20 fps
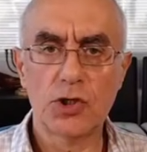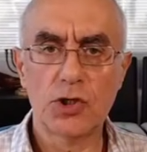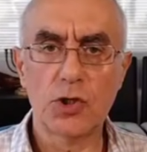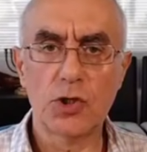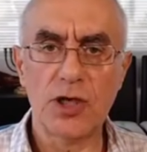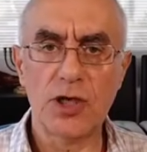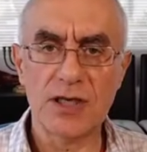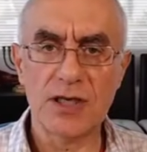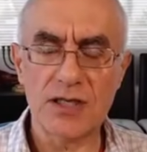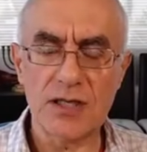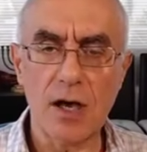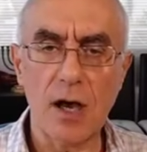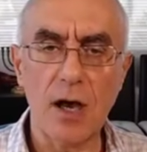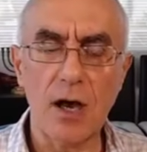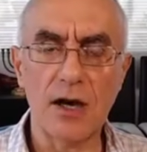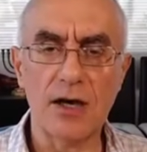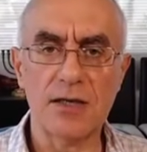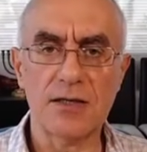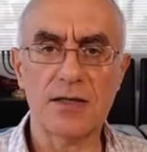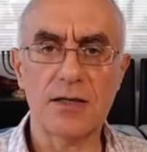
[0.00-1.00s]
to his
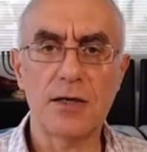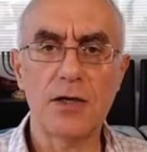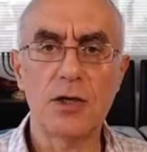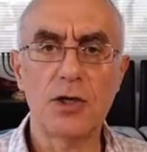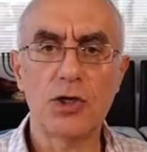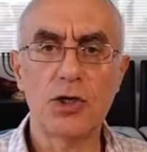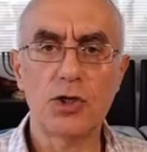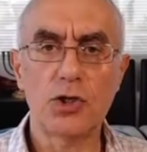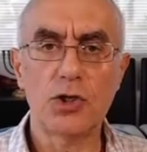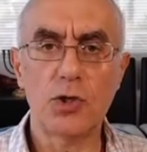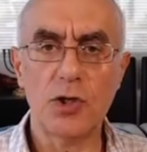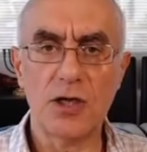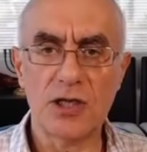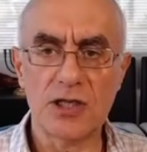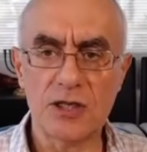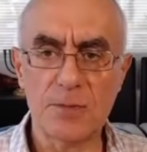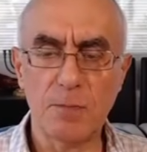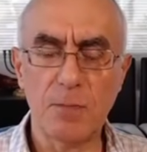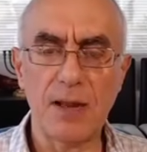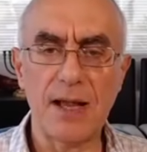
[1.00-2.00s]
heart, to
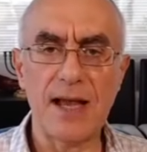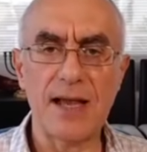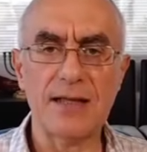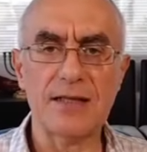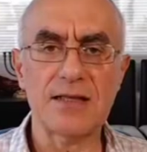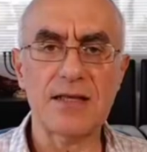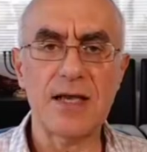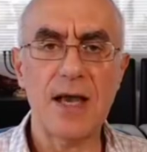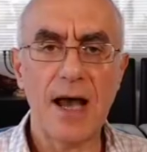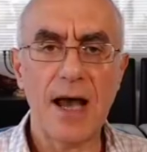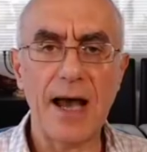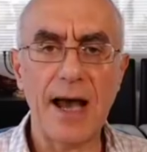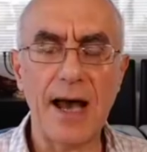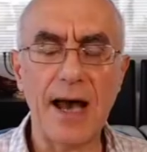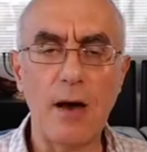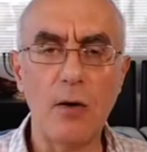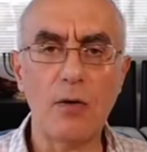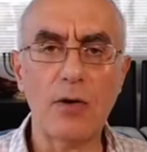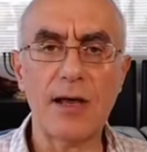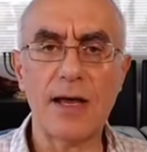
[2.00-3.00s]
his plans.
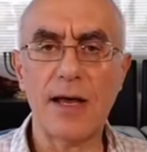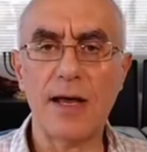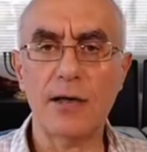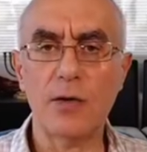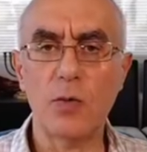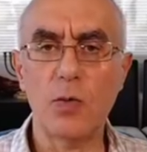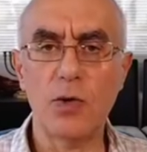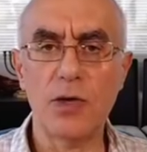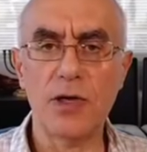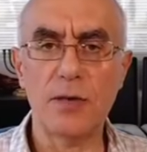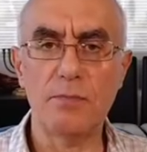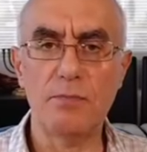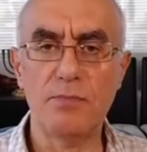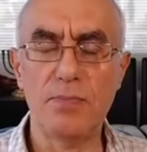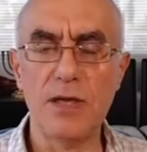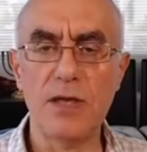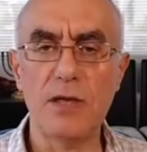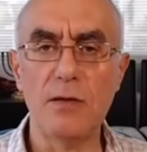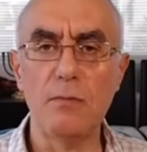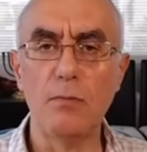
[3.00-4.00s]
How can we
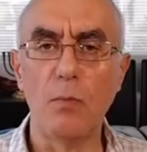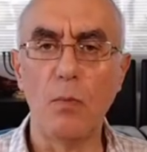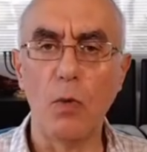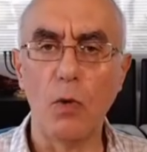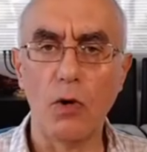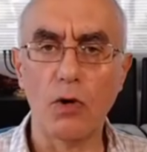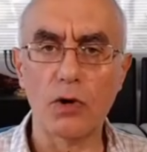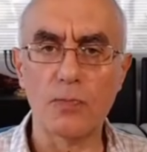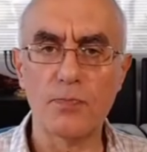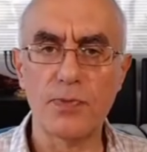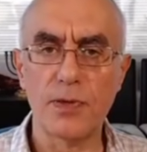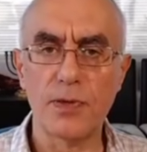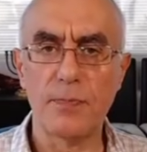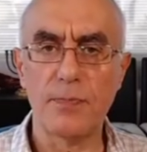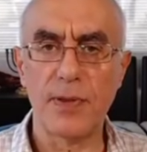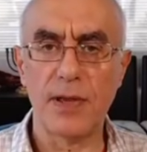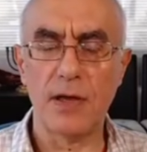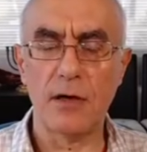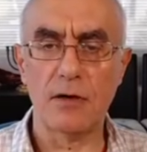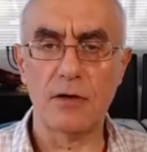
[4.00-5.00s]
be more
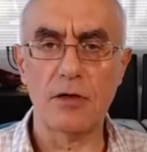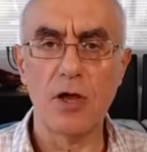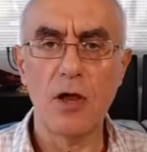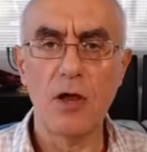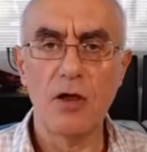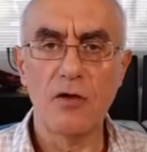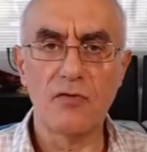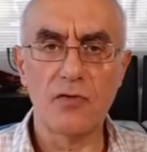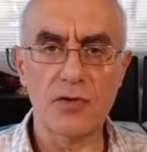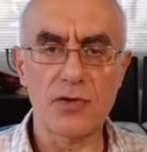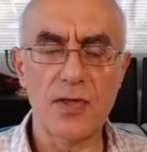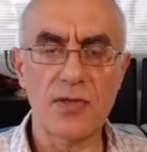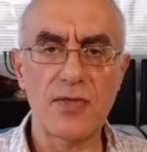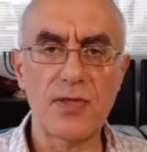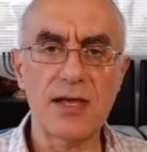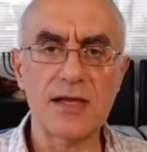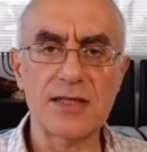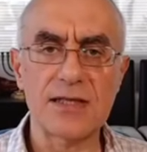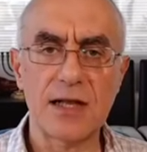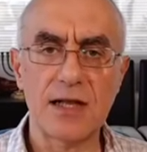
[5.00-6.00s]
prepared for the
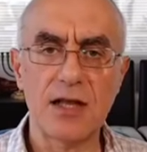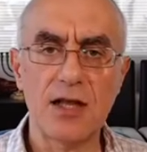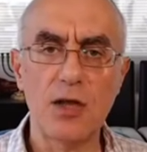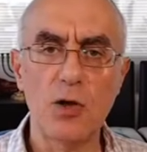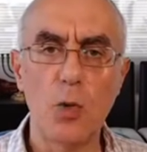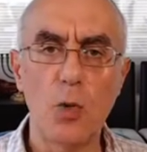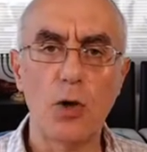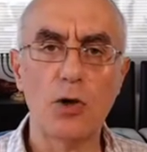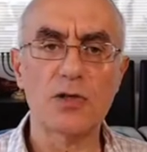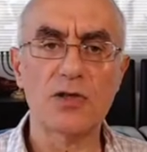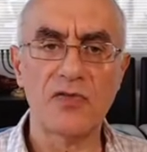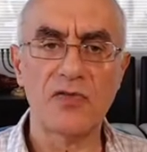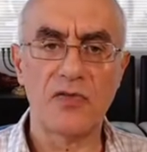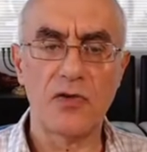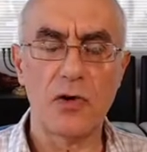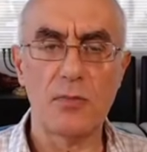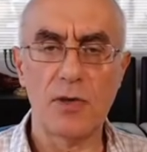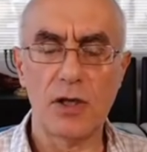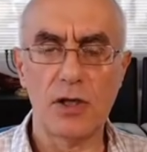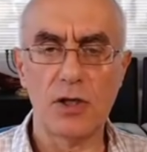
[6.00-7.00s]
things that he wants
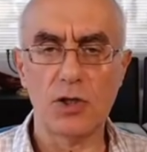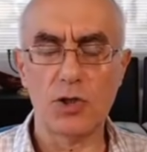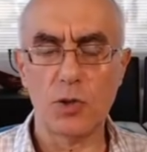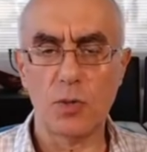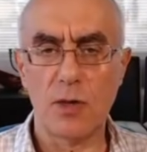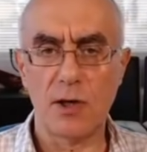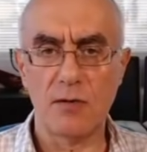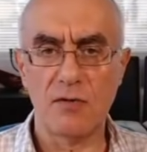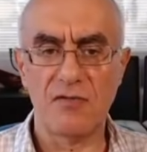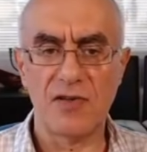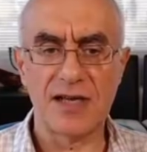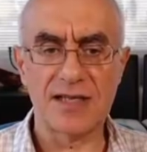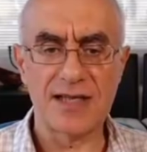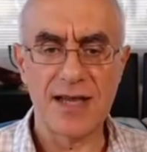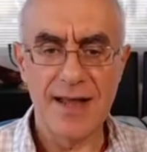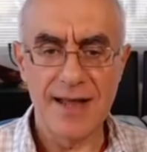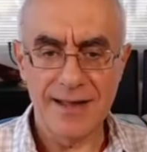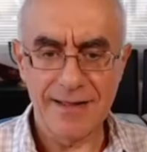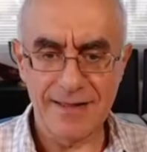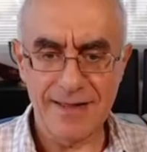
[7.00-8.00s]
from each one of
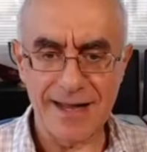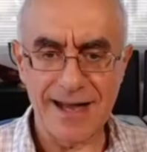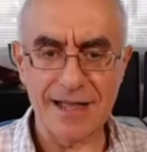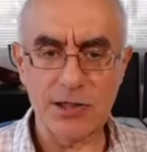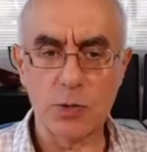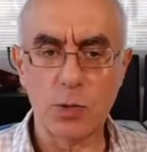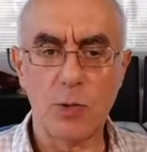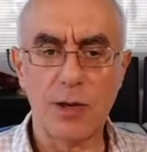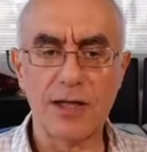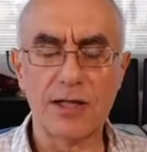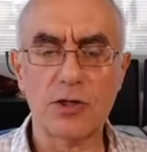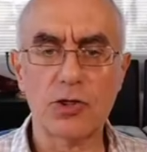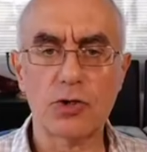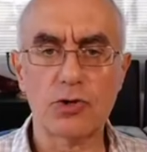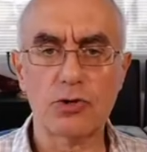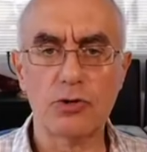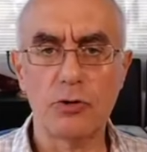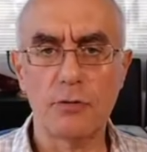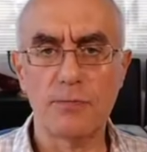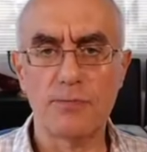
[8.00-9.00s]
us? That's what
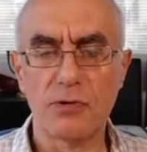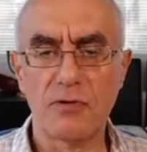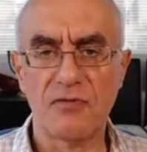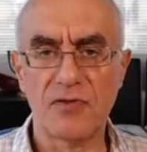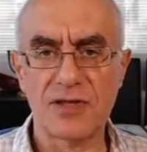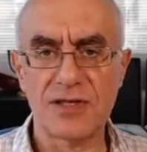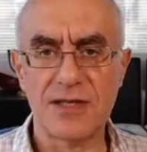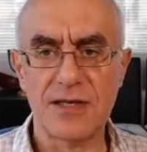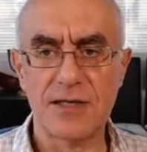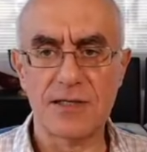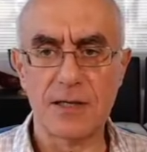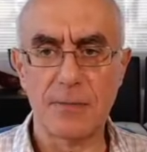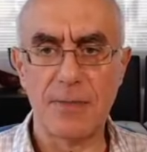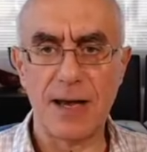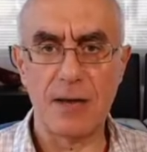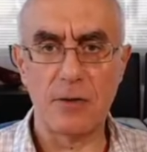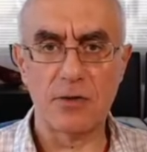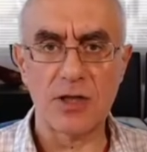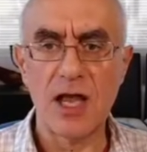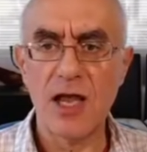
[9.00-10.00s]
true prophecy is
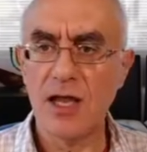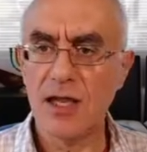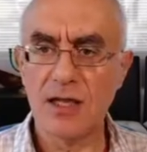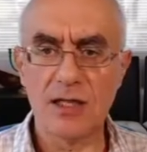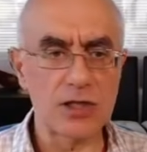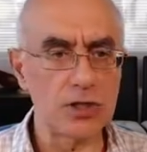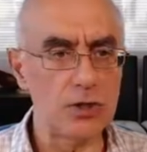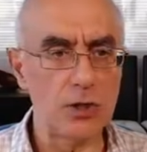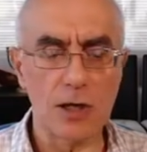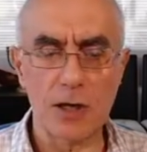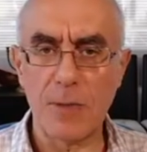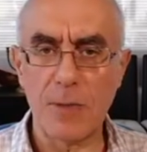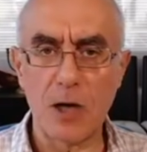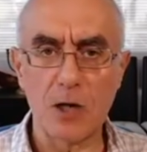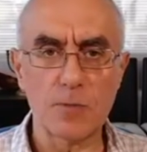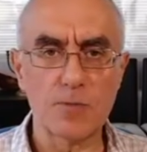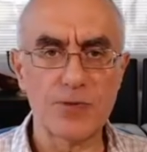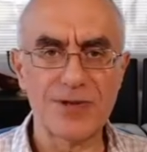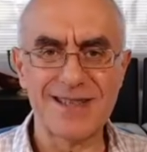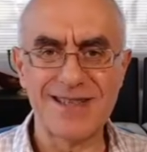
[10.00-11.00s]
about. It's not
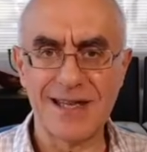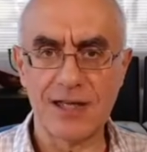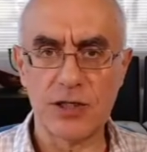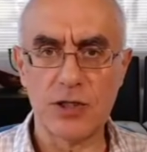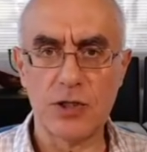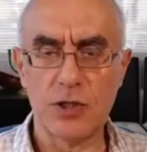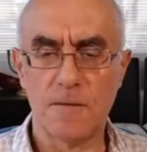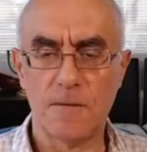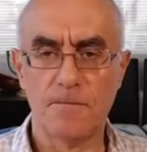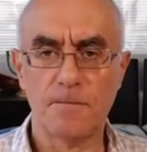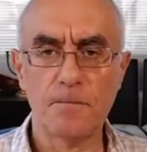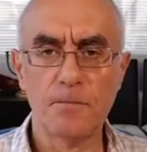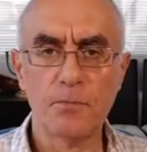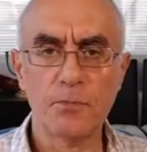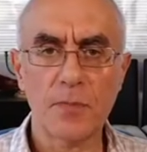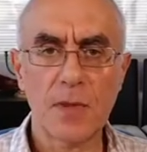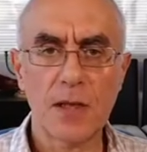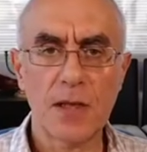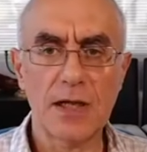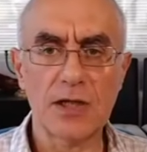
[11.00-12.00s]
about prediction.
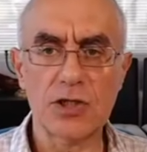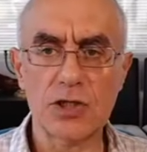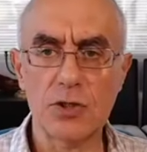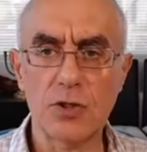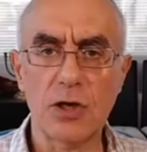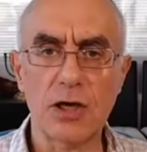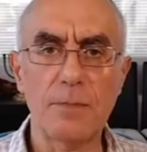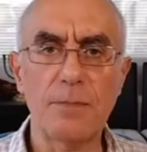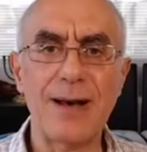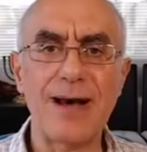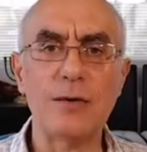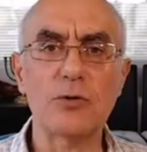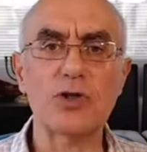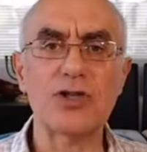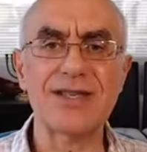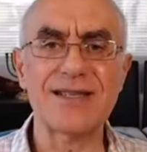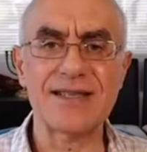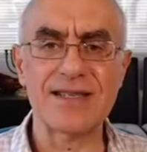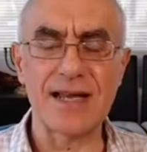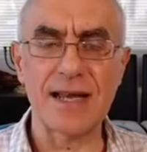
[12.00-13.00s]
It's not
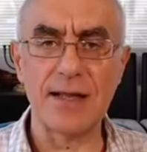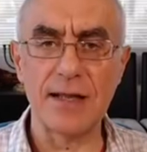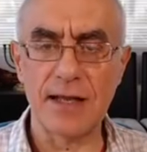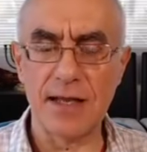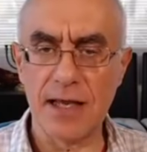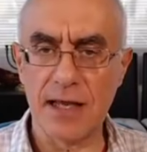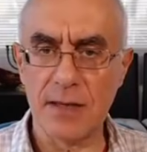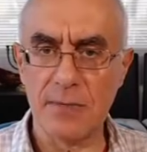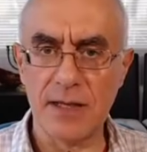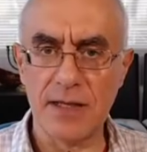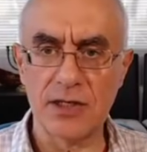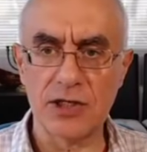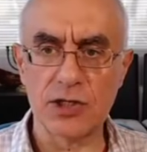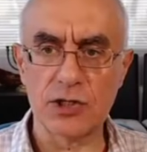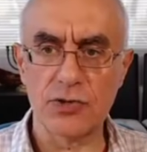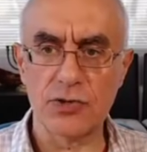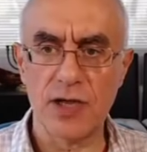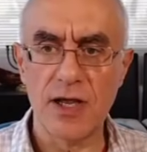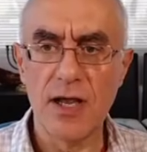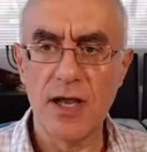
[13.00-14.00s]
about selling a
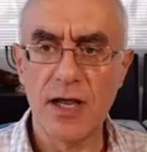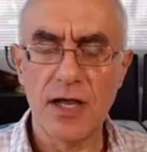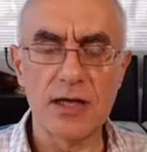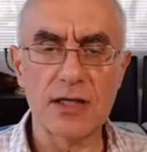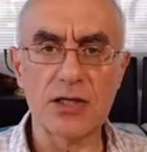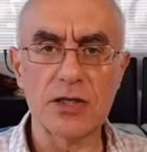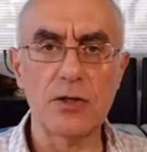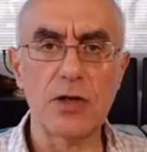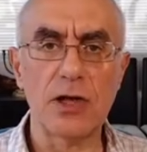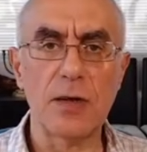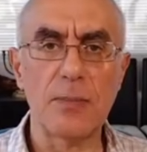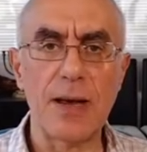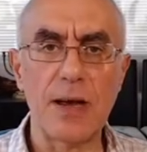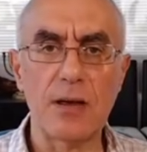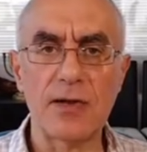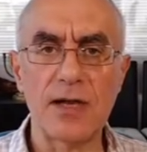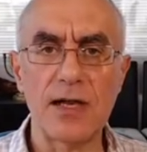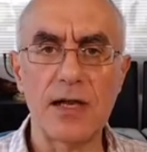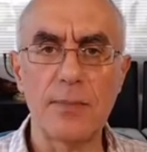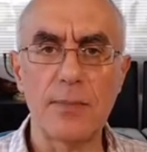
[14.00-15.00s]
ministry. It's not
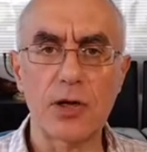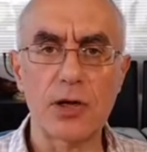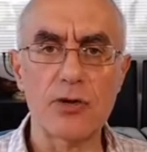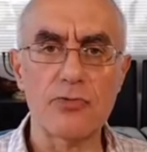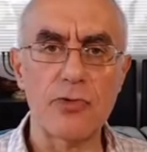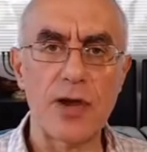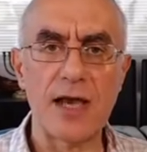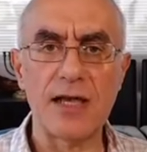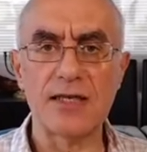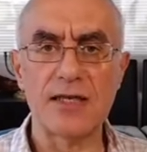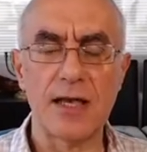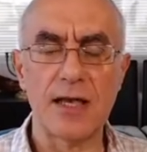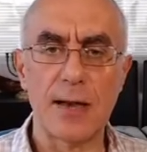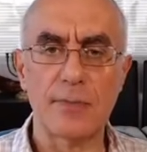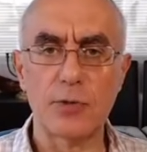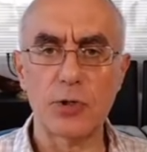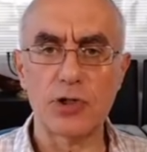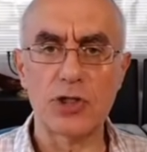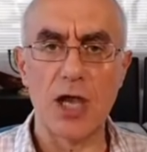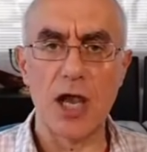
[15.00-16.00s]
about anybody rising
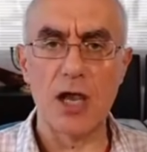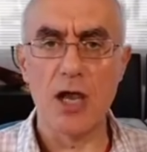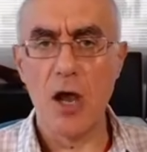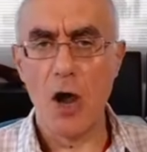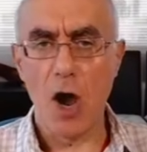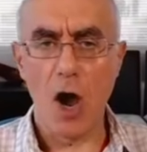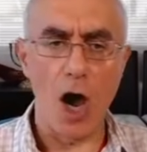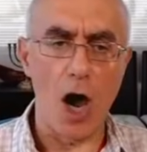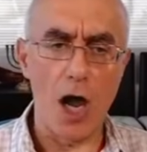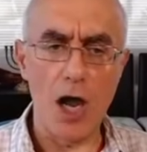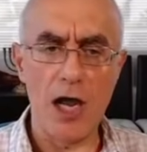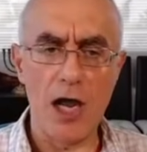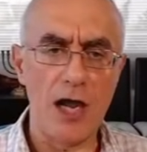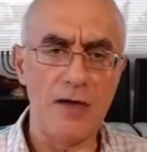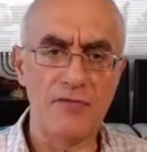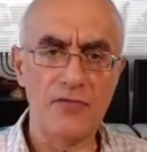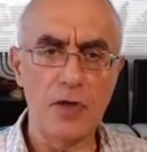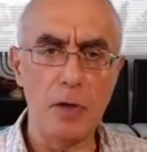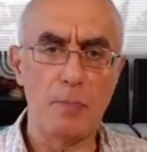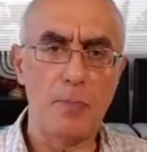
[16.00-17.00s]
up to say, I
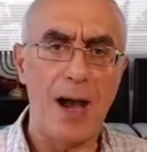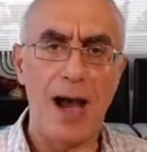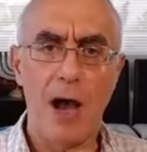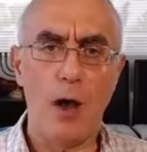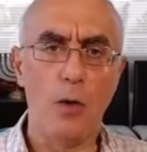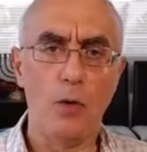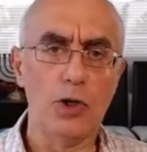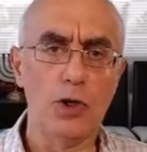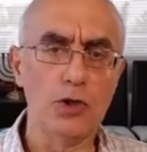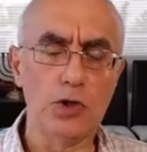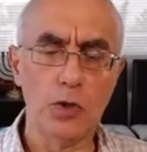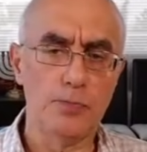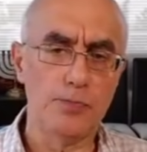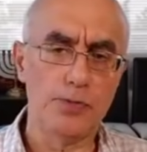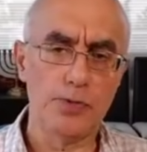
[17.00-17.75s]
have the power to